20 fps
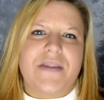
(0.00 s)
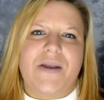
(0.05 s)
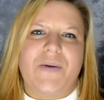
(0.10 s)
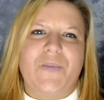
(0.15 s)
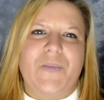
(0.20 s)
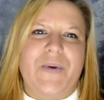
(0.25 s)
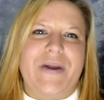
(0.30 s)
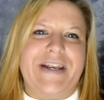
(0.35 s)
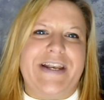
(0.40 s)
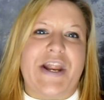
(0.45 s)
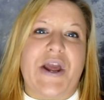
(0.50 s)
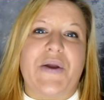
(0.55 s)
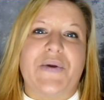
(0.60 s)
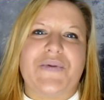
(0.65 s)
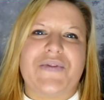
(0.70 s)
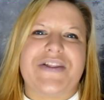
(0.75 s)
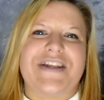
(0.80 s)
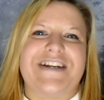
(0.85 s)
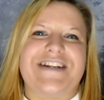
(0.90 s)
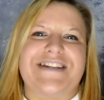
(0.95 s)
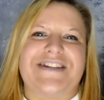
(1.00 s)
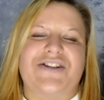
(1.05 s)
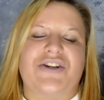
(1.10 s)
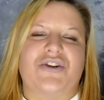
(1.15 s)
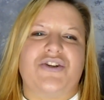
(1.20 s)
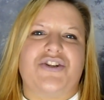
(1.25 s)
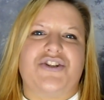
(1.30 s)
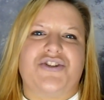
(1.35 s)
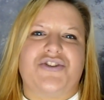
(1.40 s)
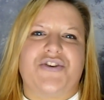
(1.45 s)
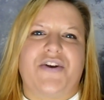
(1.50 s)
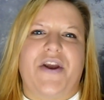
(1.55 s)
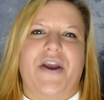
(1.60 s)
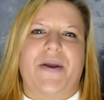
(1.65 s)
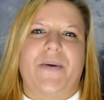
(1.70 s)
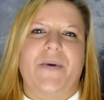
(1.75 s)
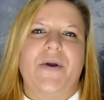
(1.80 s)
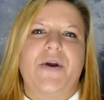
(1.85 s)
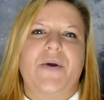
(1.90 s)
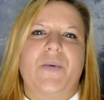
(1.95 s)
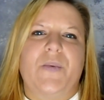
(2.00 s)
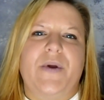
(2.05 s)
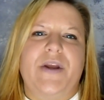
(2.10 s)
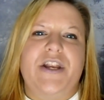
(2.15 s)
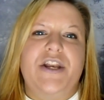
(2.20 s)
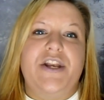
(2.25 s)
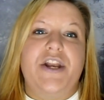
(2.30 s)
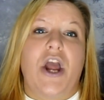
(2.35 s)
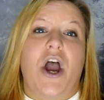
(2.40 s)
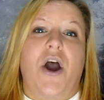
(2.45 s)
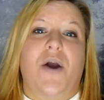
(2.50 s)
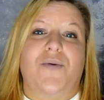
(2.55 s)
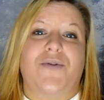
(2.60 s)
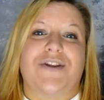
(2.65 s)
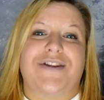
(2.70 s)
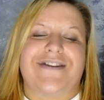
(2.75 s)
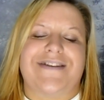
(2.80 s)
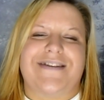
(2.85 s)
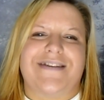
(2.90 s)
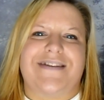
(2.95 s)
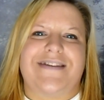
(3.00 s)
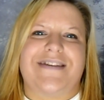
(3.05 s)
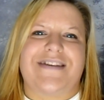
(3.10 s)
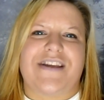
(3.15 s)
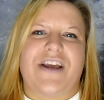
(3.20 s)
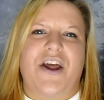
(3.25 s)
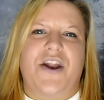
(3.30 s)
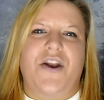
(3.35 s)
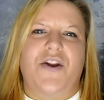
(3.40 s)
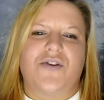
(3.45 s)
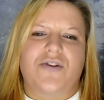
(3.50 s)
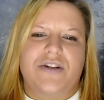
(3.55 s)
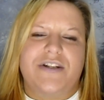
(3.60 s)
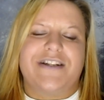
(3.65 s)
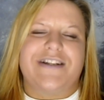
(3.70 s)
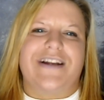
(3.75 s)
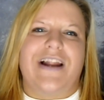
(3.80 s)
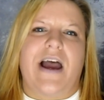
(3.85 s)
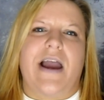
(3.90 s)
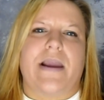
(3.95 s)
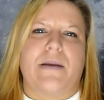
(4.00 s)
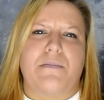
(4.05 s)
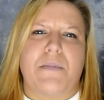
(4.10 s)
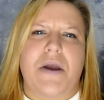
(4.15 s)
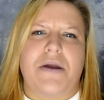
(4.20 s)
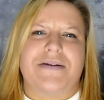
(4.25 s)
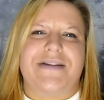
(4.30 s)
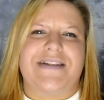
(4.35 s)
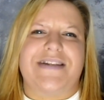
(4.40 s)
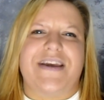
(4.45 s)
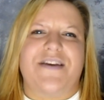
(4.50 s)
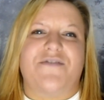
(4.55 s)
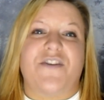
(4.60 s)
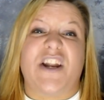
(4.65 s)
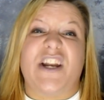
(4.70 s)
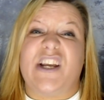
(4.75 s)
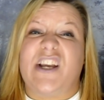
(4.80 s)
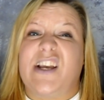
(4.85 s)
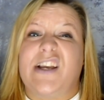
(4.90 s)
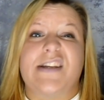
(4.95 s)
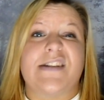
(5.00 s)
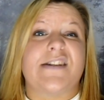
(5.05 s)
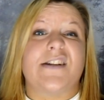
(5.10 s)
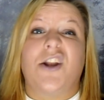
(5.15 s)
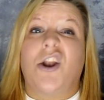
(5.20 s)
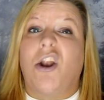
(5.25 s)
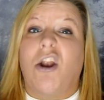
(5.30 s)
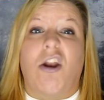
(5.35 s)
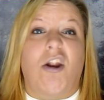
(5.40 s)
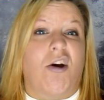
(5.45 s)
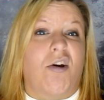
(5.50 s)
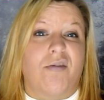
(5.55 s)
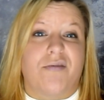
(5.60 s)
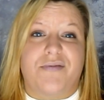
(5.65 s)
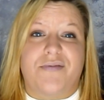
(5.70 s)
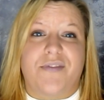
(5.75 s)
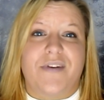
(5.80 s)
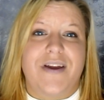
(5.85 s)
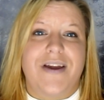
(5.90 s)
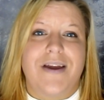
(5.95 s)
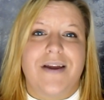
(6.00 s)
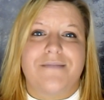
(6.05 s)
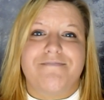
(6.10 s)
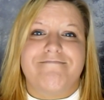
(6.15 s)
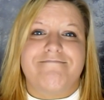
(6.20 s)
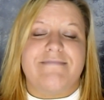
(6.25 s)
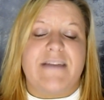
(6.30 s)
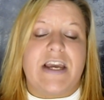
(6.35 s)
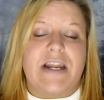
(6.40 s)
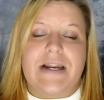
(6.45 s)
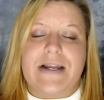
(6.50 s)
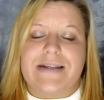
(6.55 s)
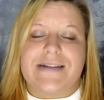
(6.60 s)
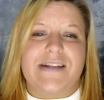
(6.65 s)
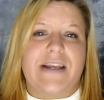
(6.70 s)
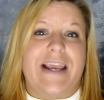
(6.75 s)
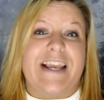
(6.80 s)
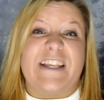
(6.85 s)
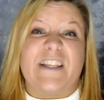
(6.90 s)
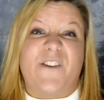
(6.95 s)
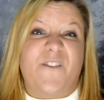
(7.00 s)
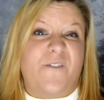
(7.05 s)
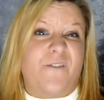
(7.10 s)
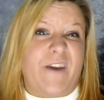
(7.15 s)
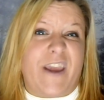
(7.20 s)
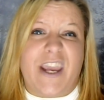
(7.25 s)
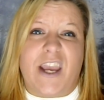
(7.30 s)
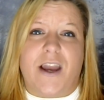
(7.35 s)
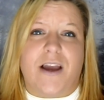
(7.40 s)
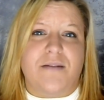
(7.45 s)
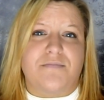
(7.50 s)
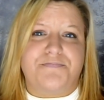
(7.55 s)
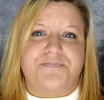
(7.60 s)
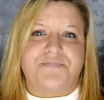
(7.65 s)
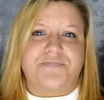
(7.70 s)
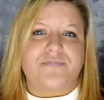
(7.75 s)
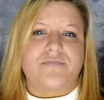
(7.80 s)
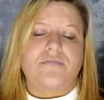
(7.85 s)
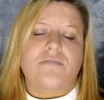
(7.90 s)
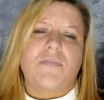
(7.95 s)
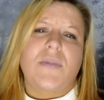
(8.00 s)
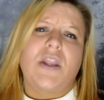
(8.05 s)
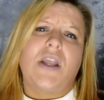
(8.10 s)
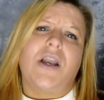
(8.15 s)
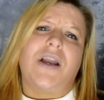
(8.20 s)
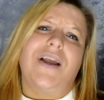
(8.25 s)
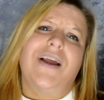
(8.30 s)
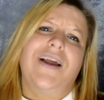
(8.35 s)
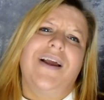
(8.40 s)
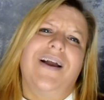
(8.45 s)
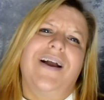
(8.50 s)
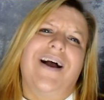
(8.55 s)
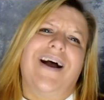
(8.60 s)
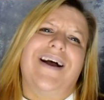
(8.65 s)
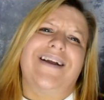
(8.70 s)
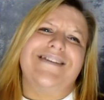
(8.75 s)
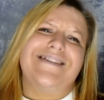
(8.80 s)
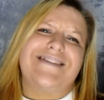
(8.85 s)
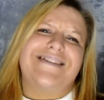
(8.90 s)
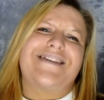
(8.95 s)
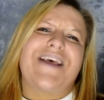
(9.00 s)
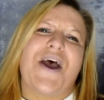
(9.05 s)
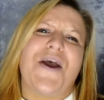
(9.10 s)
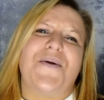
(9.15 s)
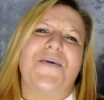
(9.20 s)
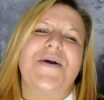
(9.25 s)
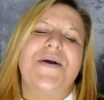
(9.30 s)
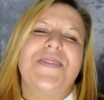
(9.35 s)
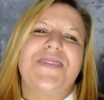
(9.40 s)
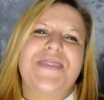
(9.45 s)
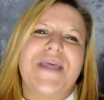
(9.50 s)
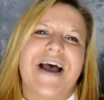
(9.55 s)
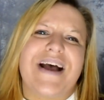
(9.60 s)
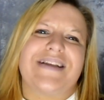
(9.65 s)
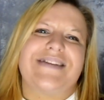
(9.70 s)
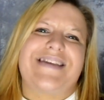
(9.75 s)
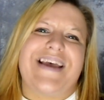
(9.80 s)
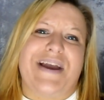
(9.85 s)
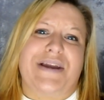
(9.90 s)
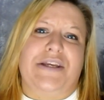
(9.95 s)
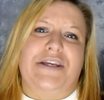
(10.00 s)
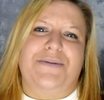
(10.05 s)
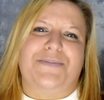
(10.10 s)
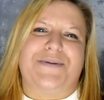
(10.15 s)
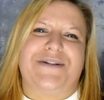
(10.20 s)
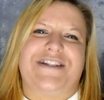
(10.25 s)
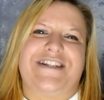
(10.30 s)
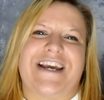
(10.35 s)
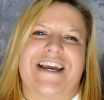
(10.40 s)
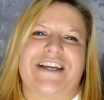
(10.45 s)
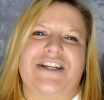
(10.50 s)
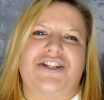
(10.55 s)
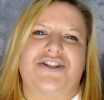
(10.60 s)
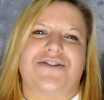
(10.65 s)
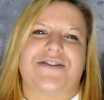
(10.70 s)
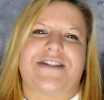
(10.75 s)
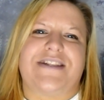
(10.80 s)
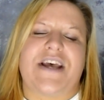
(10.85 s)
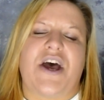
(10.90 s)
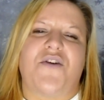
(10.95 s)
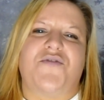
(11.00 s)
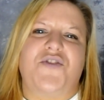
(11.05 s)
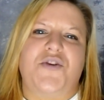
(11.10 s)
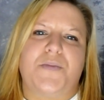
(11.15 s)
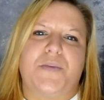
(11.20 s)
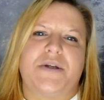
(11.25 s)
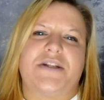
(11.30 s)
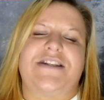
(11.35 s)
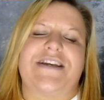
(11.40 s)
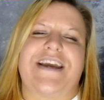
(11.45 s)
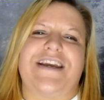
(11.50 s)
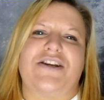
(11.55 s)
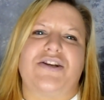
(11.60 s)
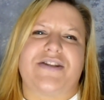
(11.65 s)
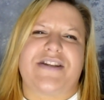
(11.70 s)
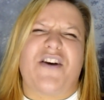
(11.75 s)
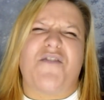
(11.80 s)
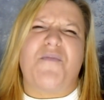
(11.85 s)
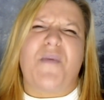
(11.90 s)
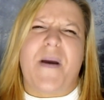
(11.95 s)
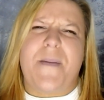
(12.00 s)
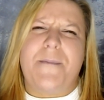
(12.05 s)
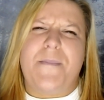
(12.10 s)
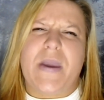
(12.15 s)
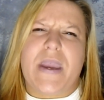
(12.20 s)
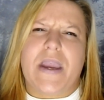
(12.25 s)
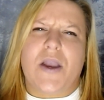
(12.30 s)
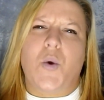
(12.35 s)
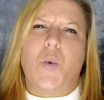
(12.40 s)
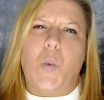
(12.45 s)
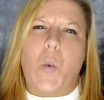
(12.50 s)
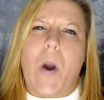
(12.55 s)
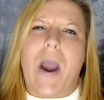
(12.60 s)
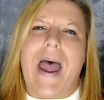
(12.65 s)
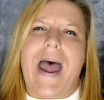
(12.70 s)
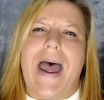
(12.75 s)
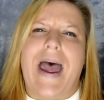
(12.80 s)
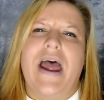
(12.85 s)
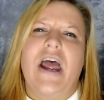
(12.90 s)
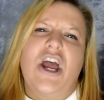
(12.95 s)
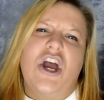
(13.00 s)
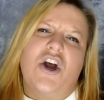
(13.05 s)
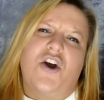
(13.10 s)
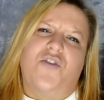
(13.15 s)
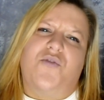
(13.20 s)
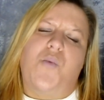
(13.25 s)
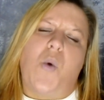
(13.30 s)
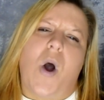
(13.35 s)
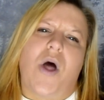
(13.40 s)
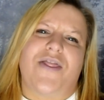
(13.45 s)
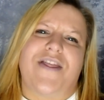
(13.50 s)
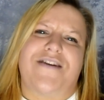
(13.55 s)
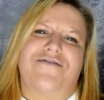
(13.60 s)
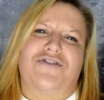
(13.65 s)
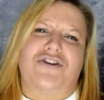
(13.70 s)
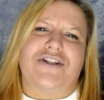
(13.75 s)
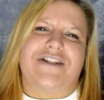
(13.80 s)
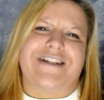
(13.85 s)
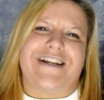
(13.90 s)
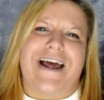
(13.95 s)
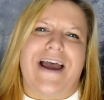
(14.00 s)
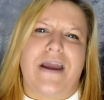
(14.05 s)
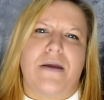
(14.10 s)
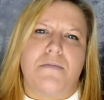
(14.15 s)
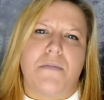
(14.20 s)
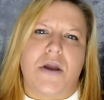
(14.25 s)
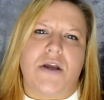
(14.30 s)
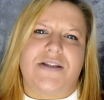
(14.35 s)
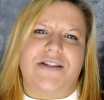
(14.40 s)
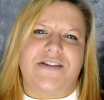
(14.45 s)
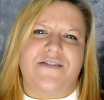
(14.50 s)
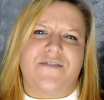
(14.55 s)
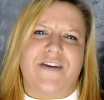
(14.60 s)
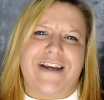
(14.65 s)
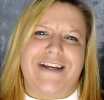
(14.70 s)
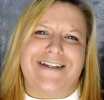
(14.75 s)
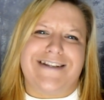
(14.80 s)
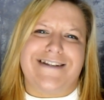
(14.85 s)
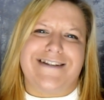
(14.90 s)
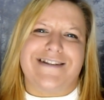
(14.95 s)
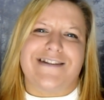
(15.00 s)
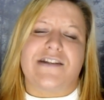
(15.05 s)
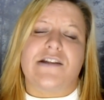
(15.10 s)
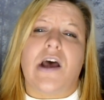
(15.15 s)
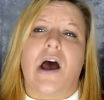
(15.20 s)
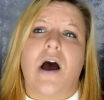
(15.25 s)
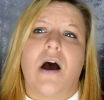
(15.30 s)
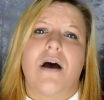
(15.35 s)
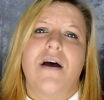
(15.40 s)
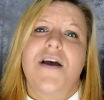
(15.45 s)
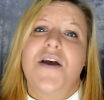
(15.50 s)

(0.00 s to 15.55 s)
we know that it's not true. We know that there's an underlying motive and it isn't love. It is, it's fear. And so that's how you protect yourself. You protect yourself by being aware of what their underlying motivations are.